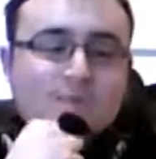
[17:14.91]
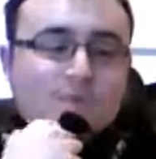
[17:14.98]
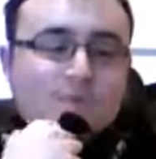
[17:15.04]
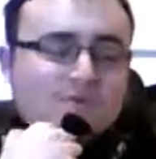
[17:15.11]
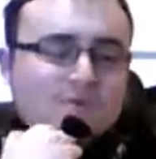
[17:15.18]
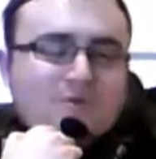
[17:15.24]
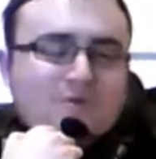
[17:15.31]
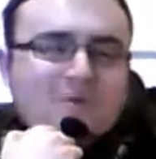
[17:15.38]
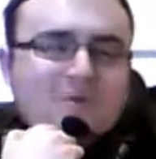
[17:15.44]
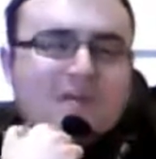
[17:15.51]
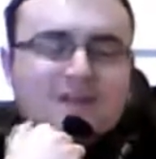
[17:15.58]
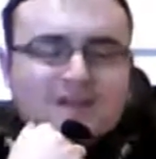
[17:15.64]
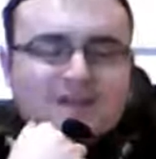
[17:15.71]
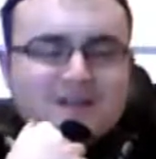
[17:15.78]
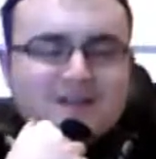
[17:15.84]
1 squad
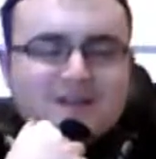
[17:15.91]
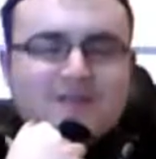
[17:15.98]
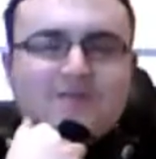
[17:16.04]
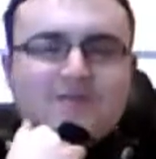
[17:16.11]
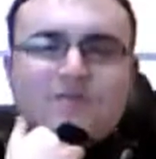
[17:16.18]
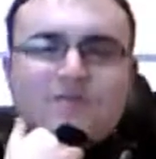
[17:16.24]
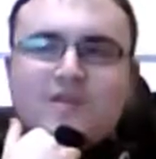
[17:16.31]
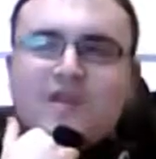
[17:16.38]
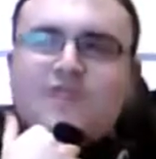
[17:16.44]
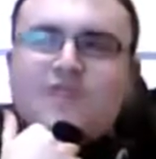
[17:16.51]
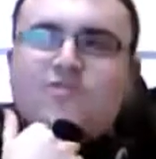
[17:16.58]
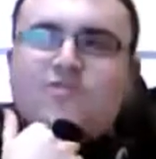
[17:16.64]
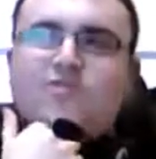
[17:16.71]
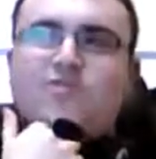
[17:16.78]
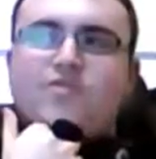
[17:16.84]
leader, and 1
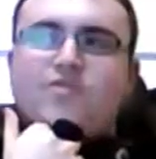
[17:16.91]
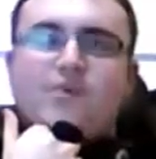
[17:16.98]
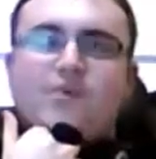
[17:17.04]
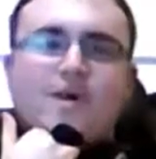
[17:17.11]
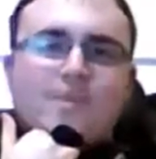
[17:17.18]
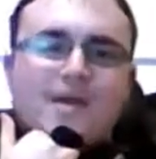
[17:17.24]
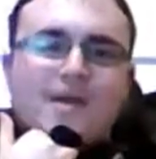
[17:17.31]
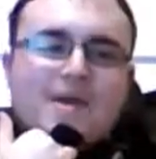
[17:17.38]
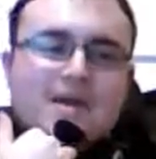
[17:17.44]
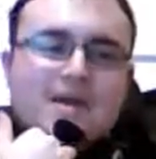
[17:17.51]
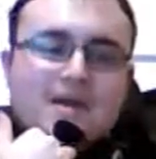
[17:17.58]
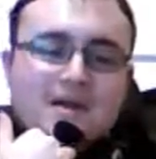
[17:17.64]
HQ of the new army.